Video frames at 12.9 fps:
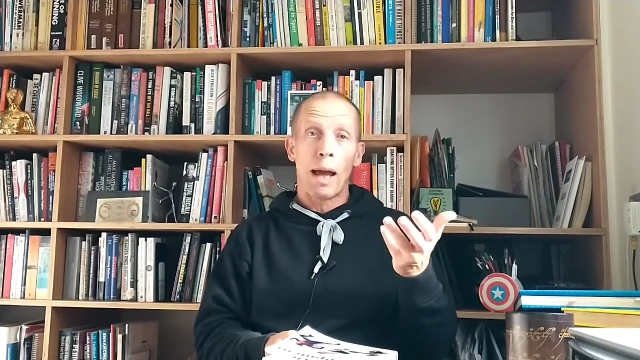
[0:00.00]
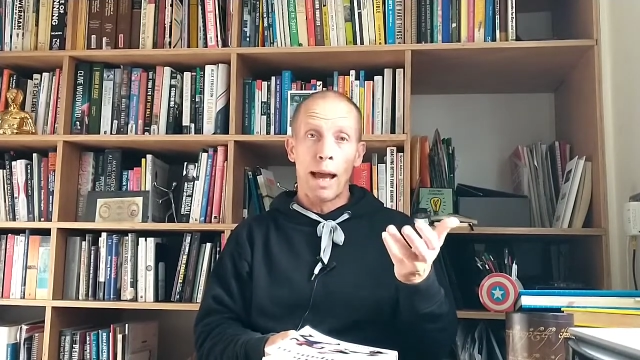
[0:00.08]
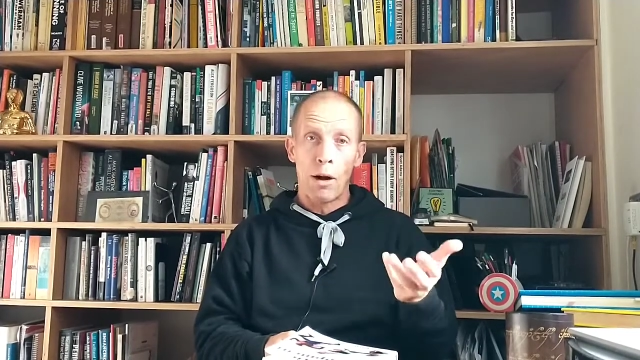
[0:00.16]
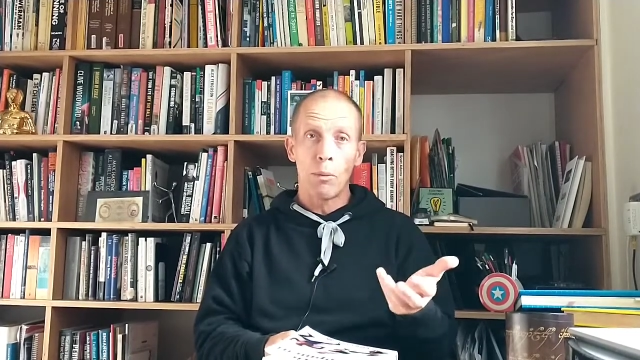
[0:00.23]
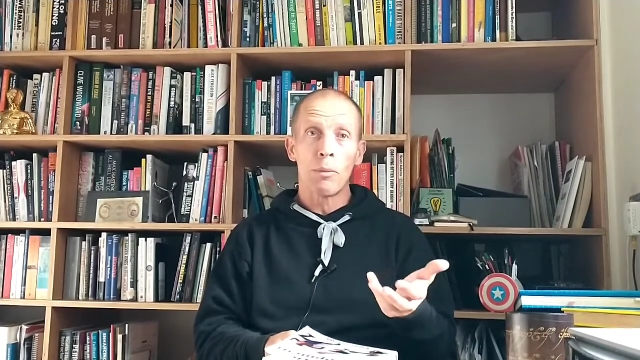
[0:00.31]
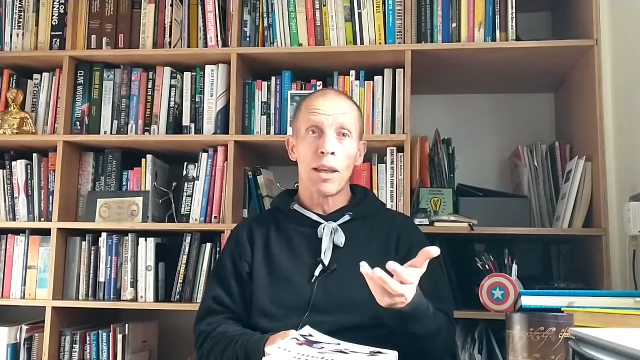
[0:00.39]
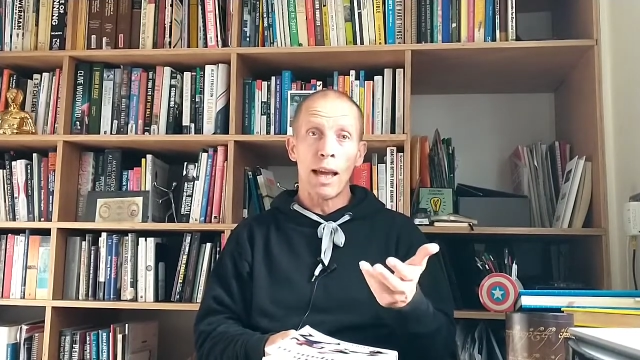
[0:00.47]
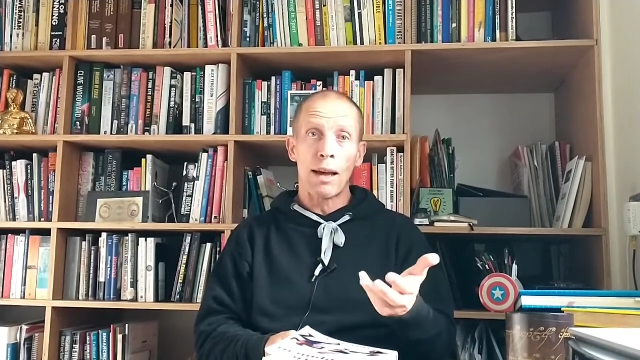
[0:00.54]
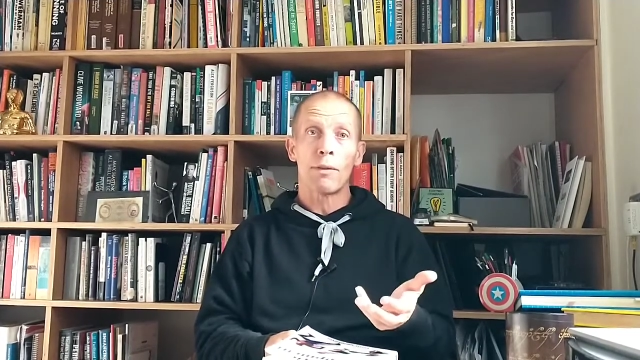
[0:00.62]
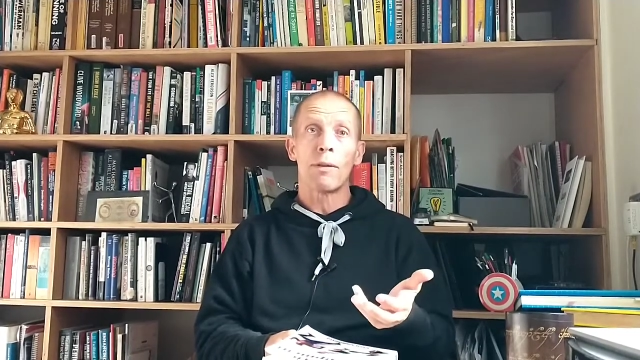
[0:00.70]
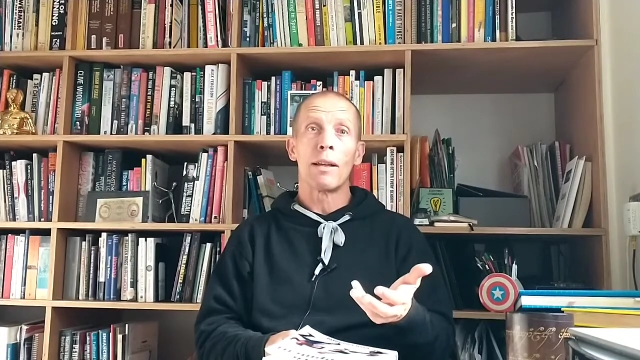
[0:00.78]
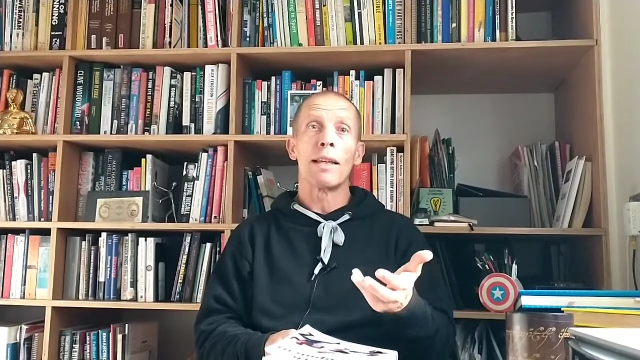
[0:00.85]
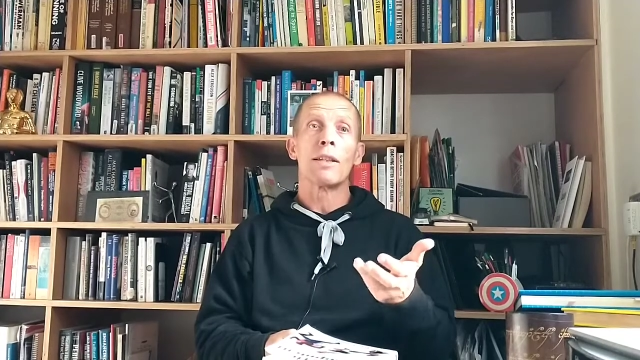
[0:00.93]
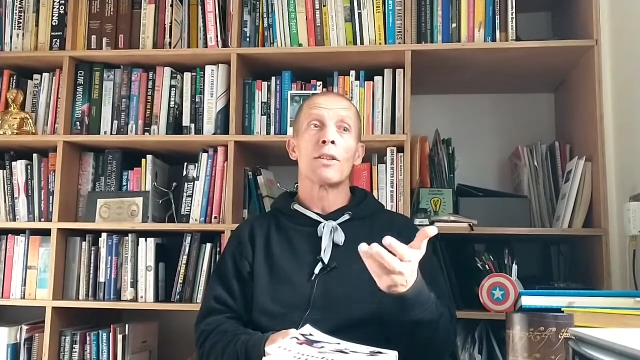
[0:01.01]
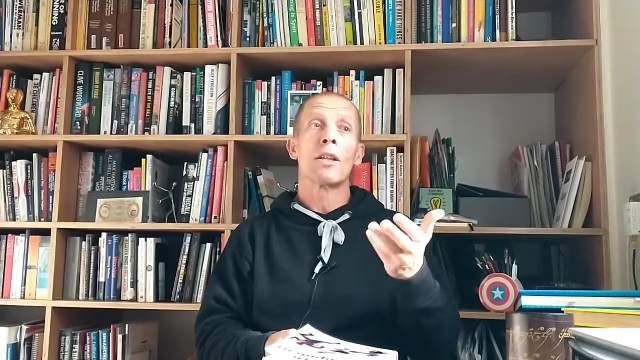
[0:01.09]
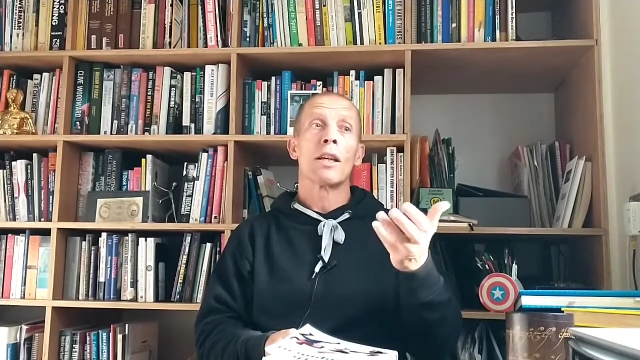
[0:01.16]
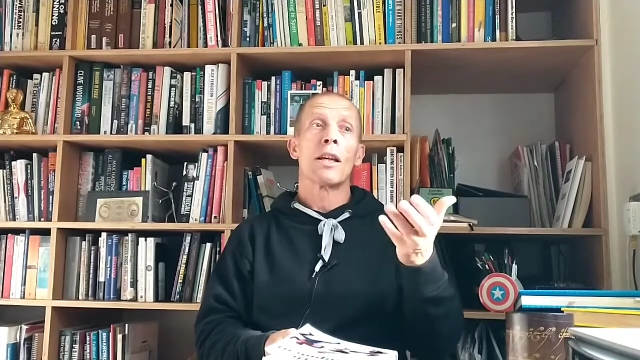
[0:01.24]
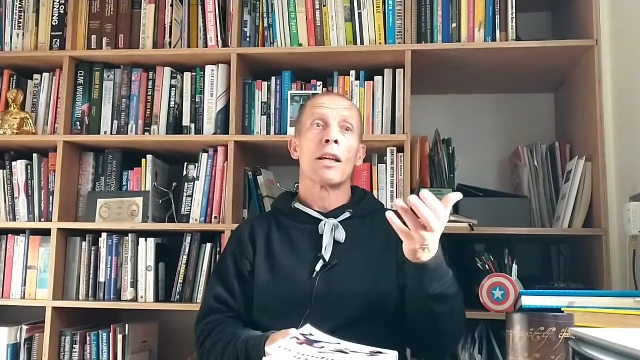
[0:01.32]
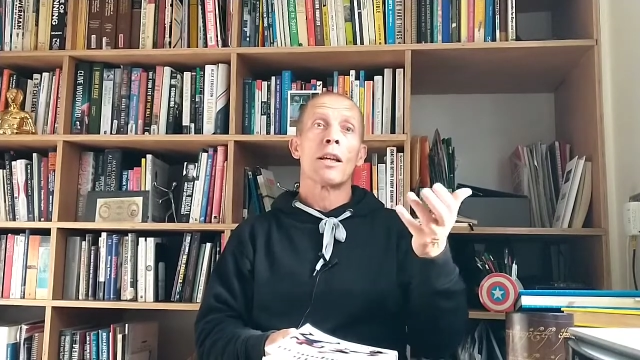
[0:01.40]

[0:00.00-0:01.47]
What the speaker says: help the athletes